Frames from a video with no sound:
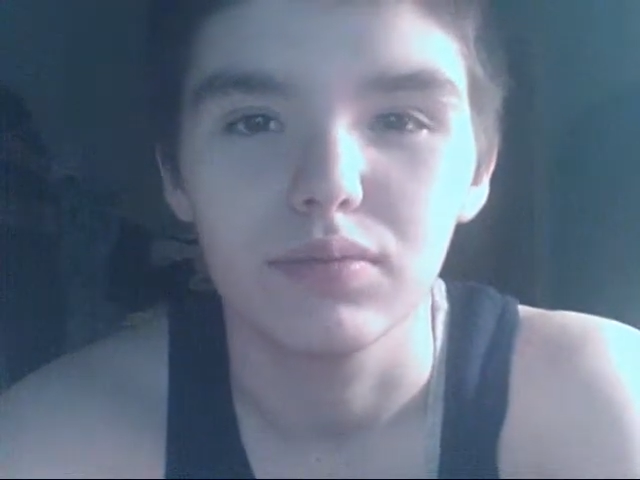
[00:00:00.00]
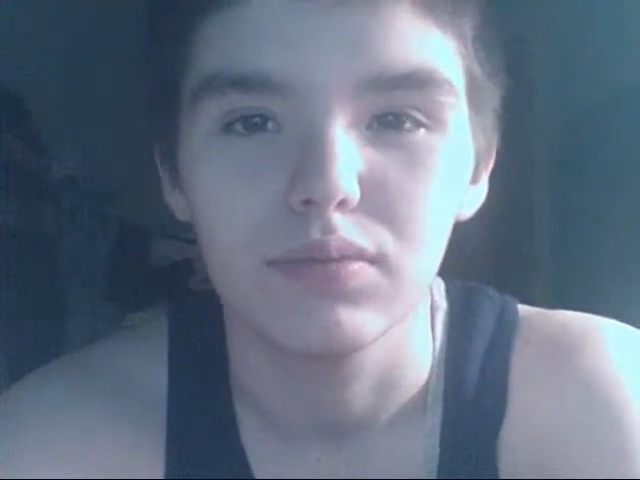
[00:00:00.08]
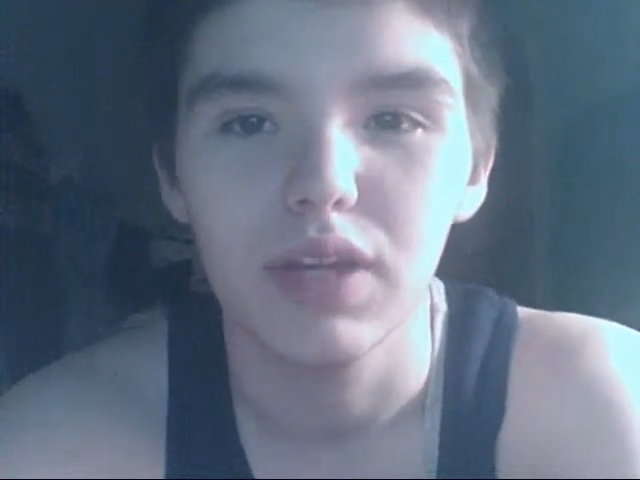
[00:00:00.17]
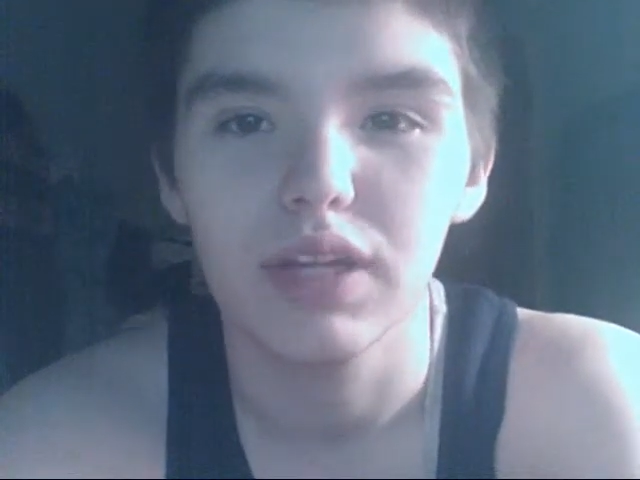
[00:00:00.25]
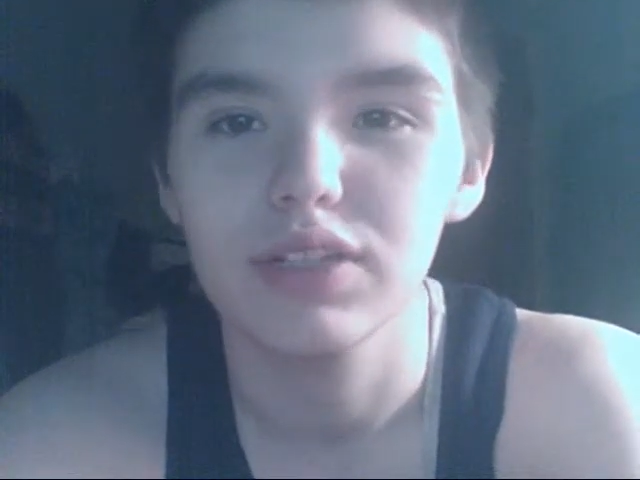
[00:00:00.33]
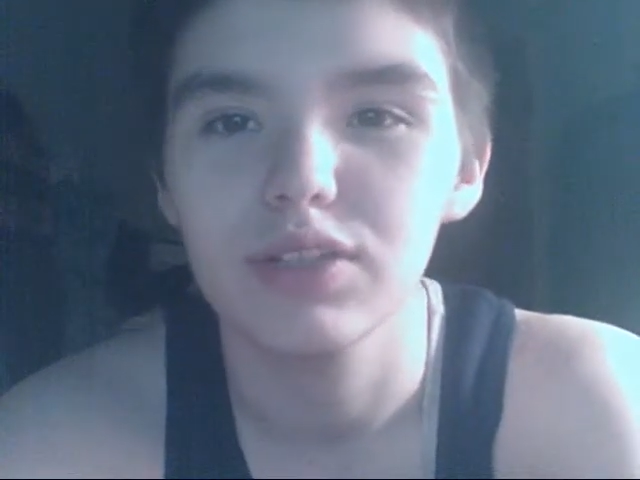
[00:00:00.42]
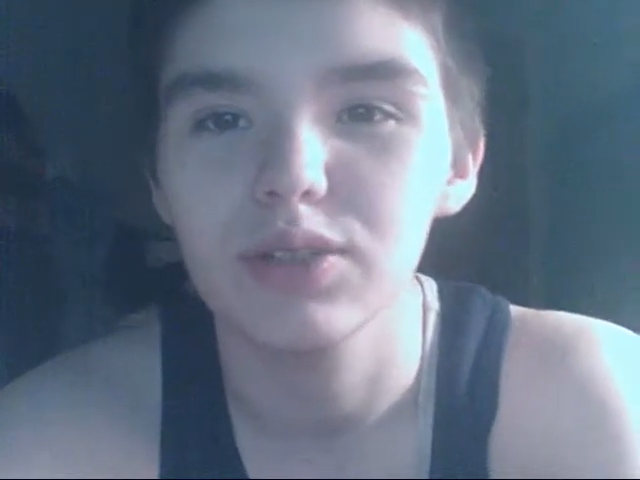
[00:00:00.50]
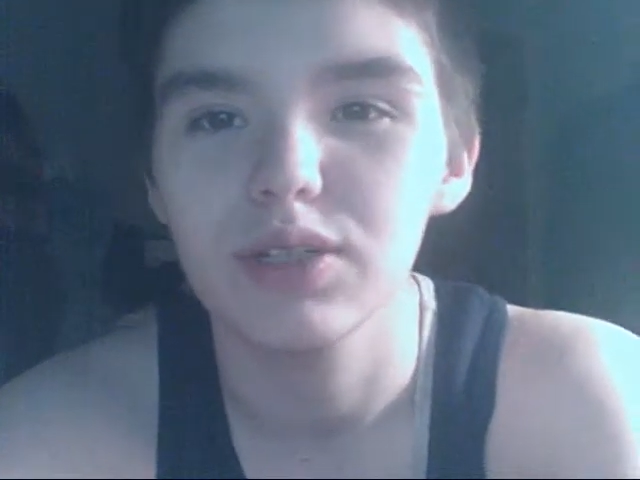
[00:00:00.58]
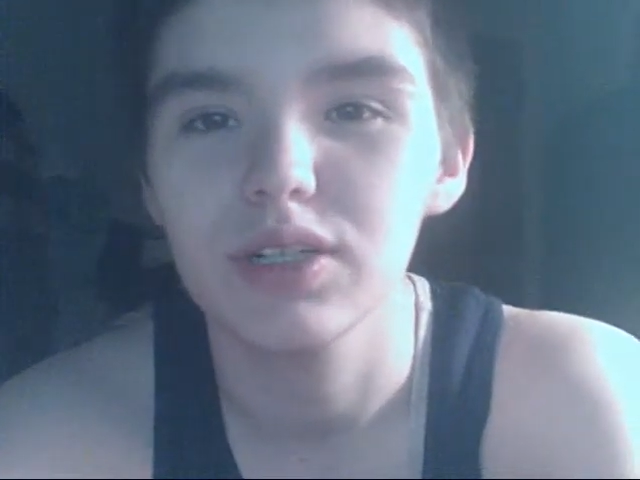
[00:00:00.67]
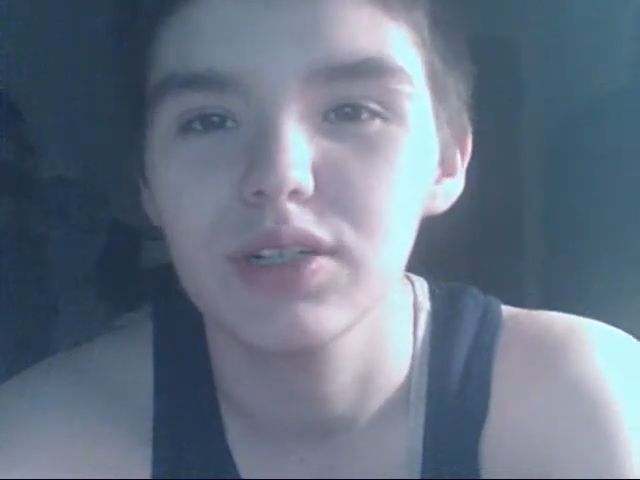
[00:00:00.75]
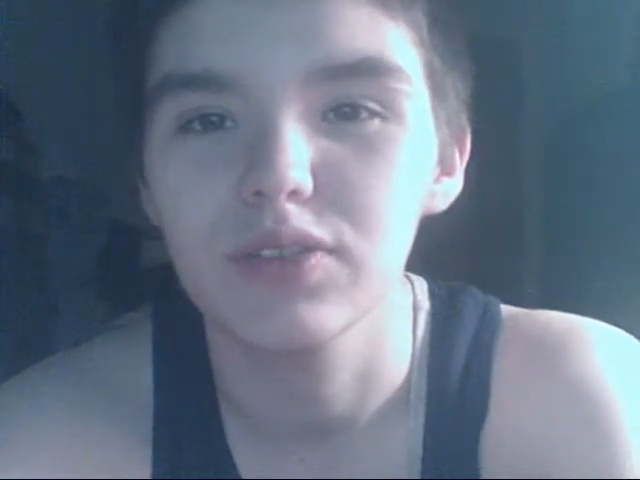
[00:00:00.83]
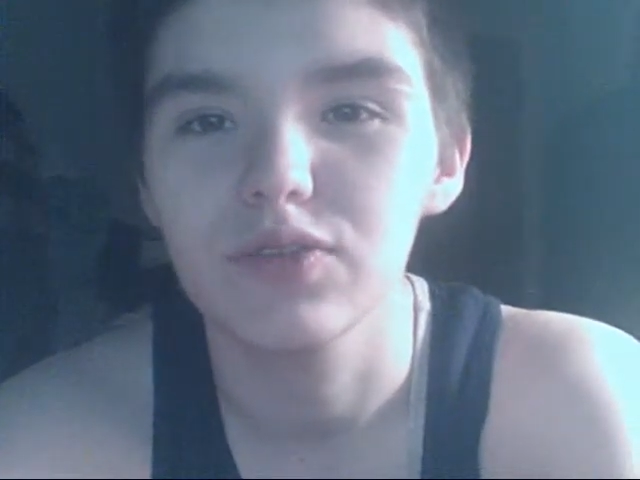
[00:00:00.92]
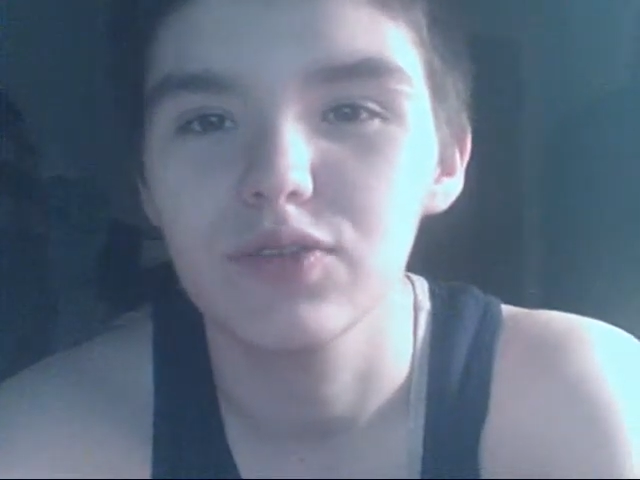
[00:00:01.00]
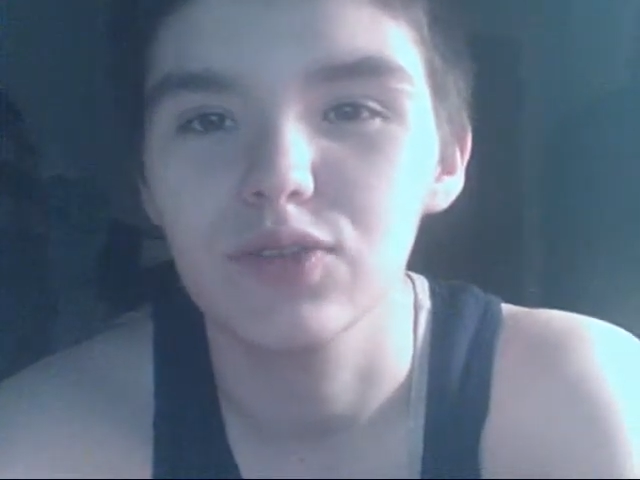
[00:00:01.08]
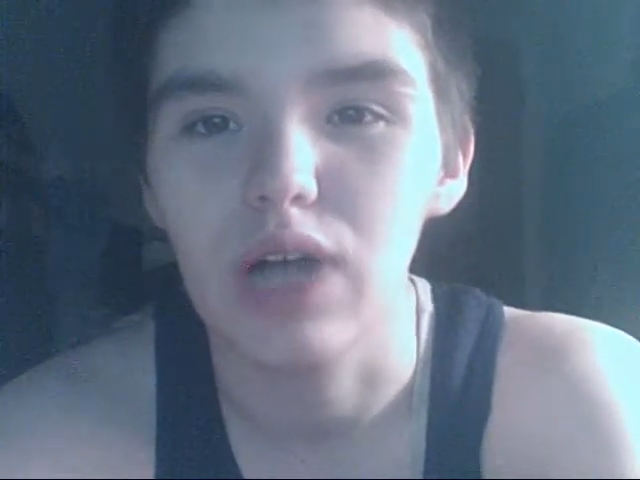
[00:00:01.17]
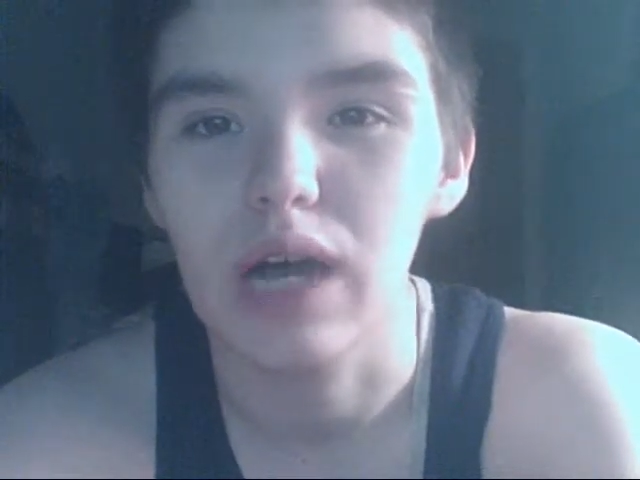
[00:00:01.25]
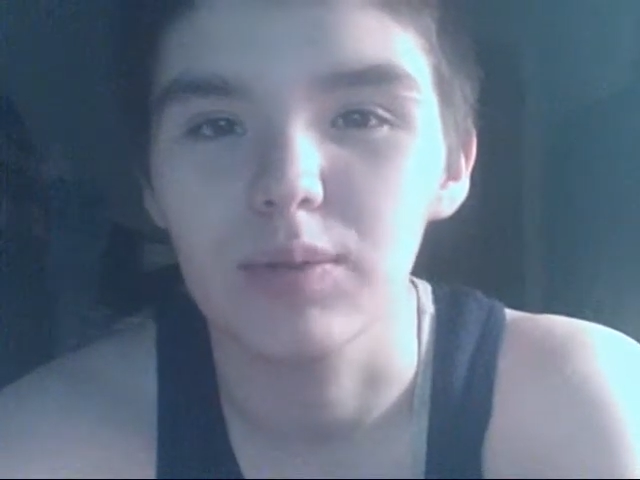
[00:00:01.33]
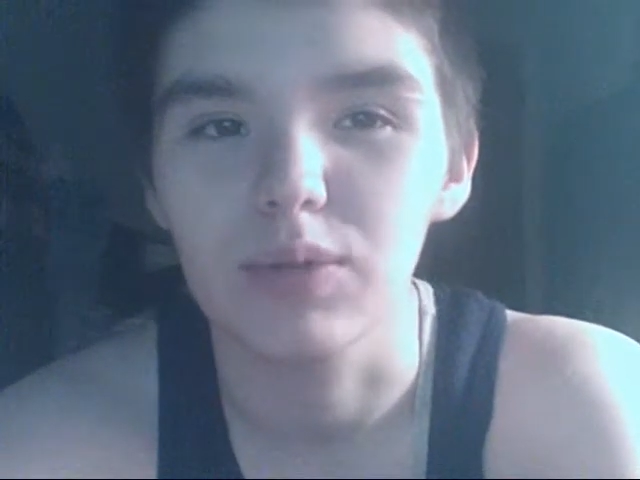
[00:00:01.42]
history of
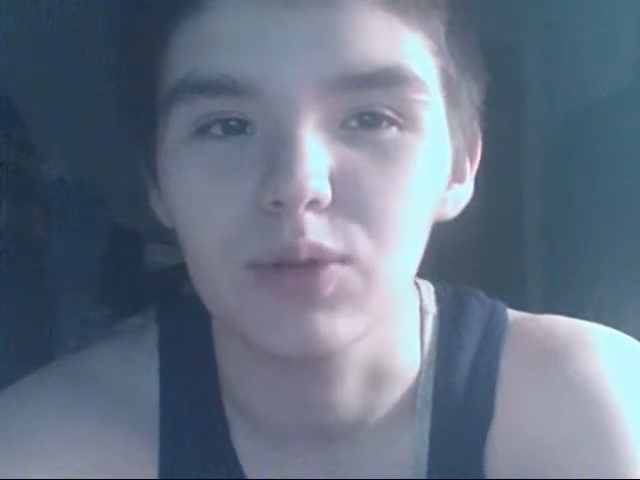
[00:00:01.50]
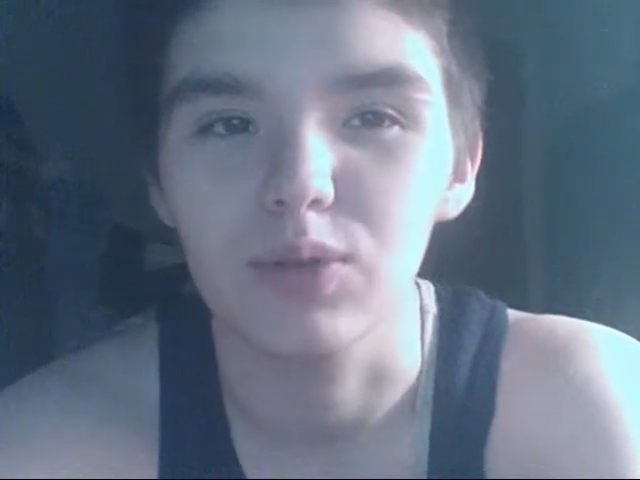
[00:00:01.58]
trauma